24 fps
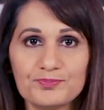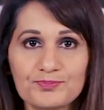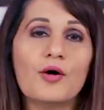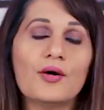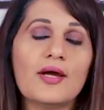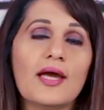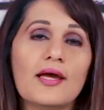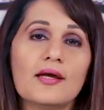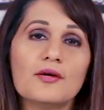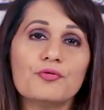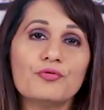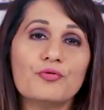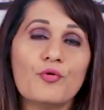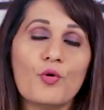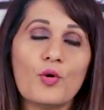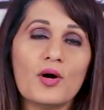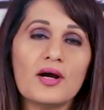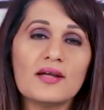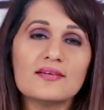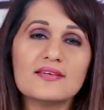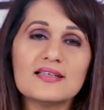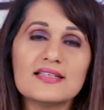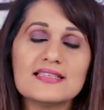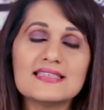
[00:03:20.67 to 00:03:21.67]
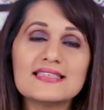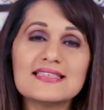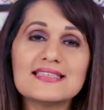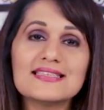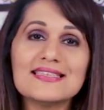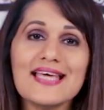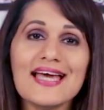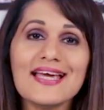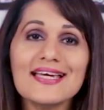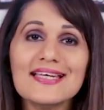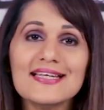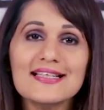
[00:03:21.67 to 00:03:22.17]
Okay, for the
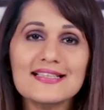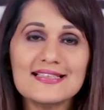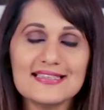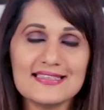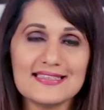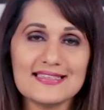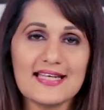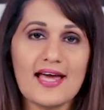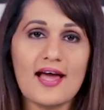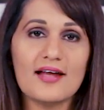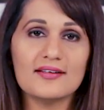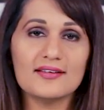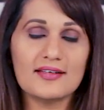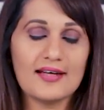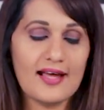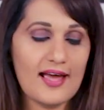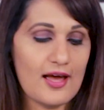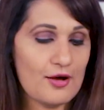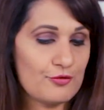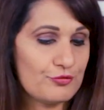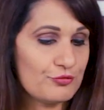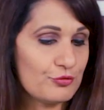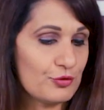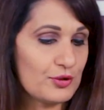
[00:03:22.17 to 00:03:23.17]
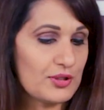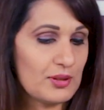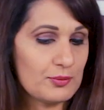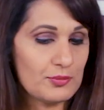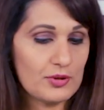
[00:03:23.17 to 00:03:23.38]
second stat that I have for you,